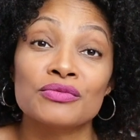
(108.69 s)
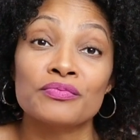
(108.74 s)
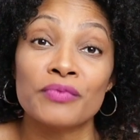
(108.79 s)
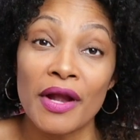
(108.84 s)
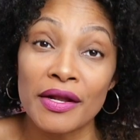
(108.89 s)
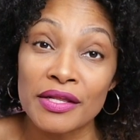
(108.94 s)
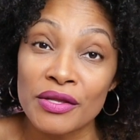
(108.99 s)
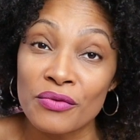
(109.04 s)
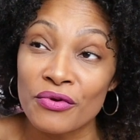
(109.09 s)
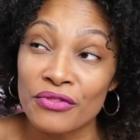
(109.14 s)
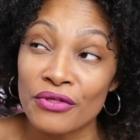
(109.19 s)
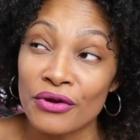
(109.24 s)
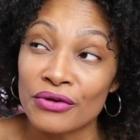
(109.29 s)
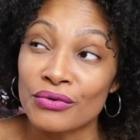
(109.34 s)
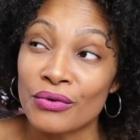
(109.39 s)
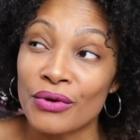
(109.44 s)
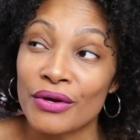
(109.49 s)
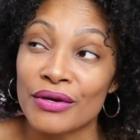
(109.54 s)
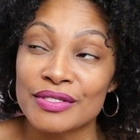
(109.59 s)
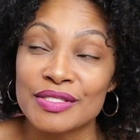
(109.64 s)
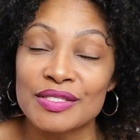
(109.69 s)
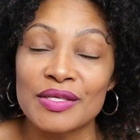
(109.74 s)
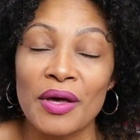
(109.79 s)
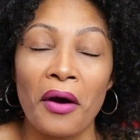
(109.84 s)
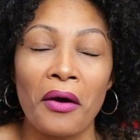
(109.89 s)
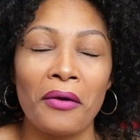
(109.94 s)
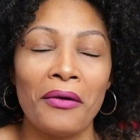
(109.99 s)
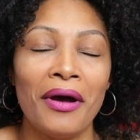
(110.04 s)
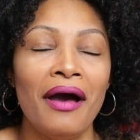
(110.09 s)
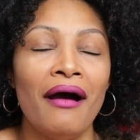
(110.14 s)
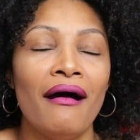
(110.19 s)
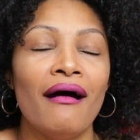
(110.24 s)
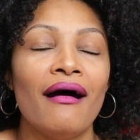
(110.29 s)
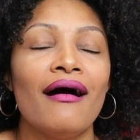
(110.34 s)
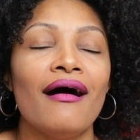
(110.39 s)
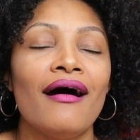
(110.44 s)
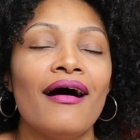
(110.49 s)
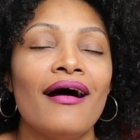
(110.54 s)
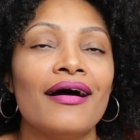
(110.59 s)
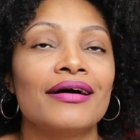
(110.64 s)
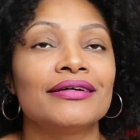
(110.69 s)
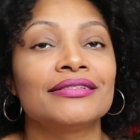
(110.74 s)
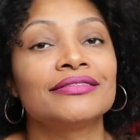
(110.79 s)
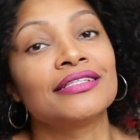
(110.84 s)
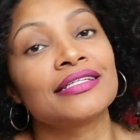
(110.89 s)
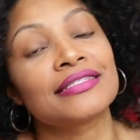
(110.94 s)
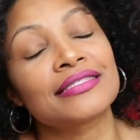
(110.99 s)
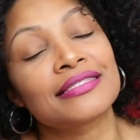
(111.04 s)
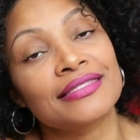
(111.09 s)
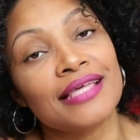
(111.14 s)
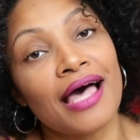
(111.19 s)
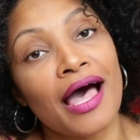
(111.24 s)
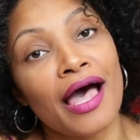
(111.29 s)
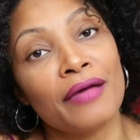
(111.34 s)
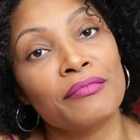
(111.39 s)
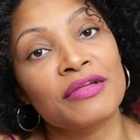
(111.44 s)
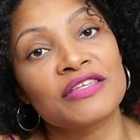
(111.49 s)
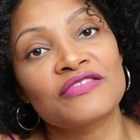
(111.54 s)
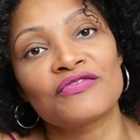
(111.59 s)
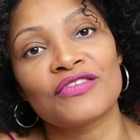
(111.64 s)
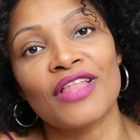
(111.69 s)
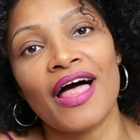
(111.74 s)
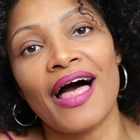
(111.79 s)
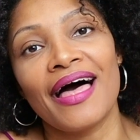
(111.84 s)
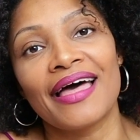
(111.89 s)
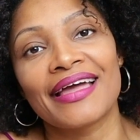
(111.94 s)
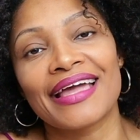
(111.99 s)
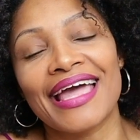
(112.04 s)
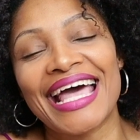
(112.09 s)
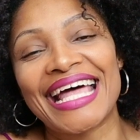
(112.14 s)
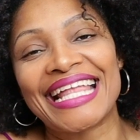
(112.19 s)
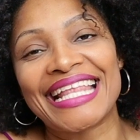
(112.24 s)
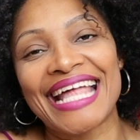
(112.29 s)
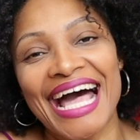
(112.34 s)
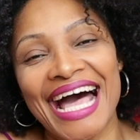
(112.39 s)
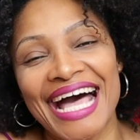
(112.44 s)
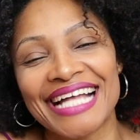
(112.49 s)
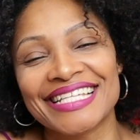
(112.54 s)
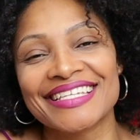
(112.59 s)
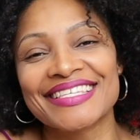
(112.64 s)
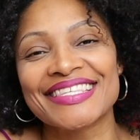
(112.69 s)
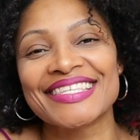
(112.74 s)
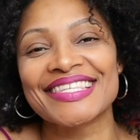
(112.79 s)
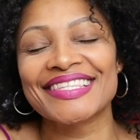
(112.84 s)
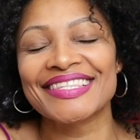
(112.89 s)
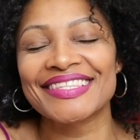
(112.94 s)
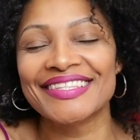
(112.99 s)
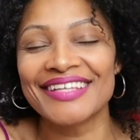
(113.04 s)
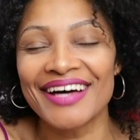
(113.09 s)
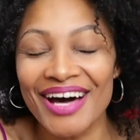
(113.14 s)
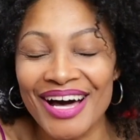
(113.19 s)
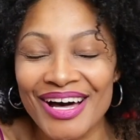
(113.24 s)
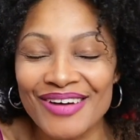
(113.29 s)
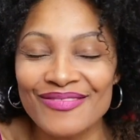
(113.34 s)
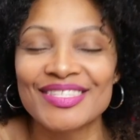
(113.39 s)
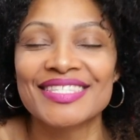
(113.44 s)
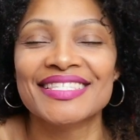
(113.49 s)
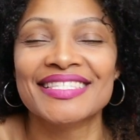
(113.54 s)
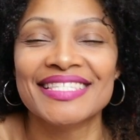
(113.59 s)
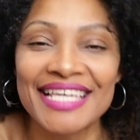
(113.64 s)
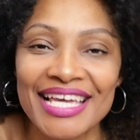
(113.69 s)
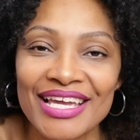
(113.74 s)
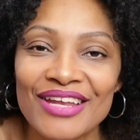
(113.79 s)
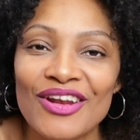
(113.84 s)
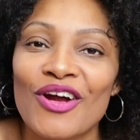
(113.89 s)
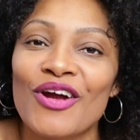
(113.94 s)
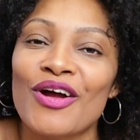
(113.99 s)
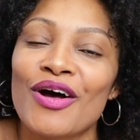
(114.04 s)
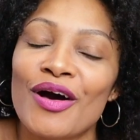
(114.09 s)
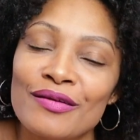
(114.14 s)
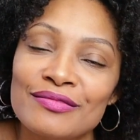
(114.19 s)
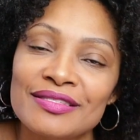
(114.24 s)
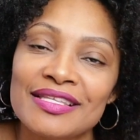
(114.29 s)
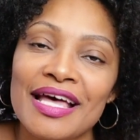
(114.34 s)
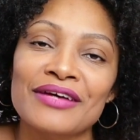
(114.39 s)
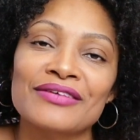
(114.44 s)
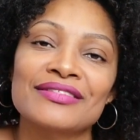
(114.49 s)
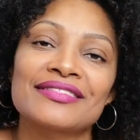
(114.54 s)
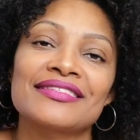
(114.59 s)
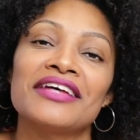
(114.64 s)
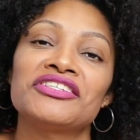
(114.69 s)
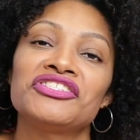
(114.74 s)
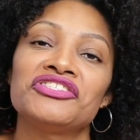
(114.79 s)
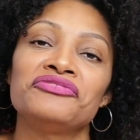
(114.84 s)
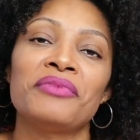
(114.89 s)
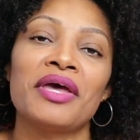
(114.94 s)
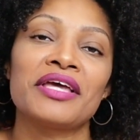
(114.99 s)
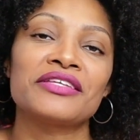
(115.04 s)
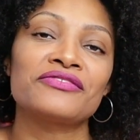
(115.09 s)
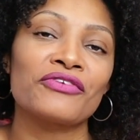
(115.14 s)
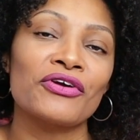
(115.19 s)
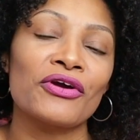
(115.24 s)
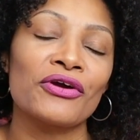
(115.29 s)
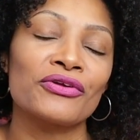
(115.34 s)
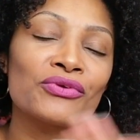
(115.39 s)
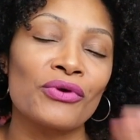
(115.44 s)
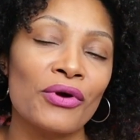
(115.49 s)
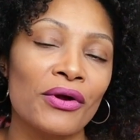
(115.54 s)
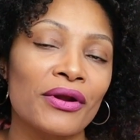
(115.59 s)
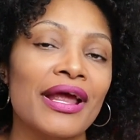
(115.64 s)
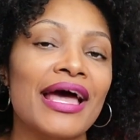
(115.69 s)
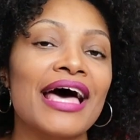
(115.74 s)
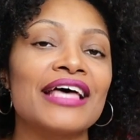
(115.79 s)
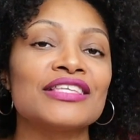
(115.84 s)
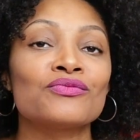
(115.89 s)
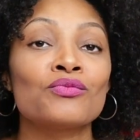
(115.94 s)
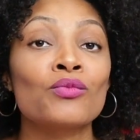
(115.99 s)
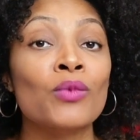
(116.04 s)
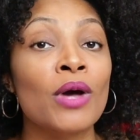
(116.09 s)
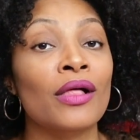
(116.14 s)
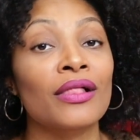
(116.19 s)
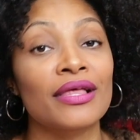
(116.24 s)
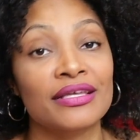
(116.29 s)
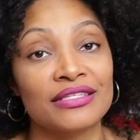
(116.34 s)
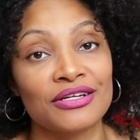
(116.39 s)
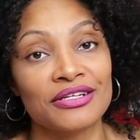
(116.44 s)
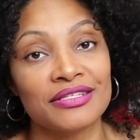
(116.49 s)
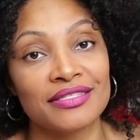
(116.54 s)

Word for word: was pregnant with her daughter. So, uh, just time is flying, and I just love seeing her upcycles that she makes for her daughter as well as